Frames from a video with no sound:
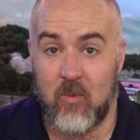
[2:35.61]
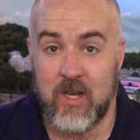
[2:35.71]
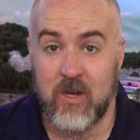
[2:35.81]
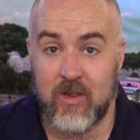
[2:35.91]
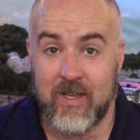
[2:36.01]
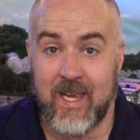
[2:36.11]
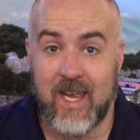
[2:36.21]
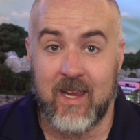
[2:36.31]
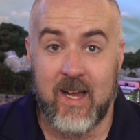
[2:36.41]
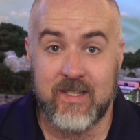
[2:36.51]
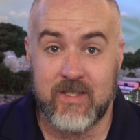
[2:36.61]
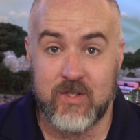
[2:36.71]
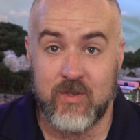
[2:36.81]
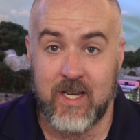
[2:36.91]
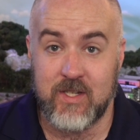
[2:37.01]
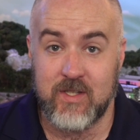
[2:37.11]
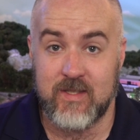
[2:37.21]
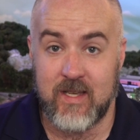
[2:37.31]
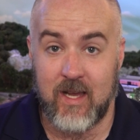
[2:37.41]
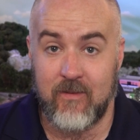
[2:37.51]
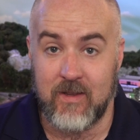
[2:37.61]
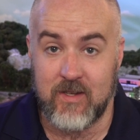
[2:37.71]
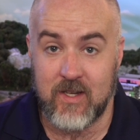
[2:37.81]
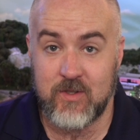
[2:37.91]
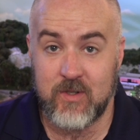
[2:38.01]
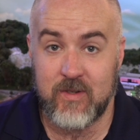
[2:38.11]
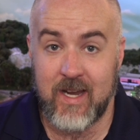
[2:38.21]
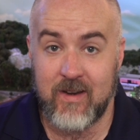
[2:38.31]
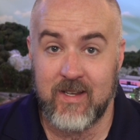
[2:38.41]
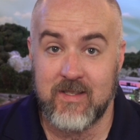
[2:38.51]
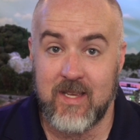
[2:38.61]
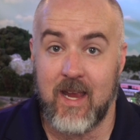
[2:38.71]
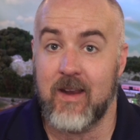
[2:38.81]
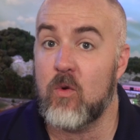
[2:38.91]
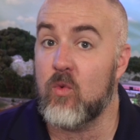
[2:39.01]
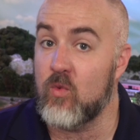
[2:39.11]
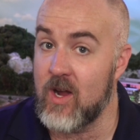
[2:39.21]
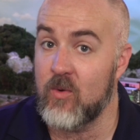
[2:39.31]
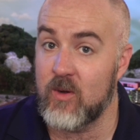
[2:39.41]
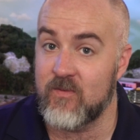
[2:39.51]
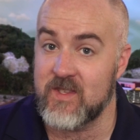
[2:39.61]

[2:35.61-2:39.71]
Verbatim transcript: when you're looking at concentrations of industrial areas and railroad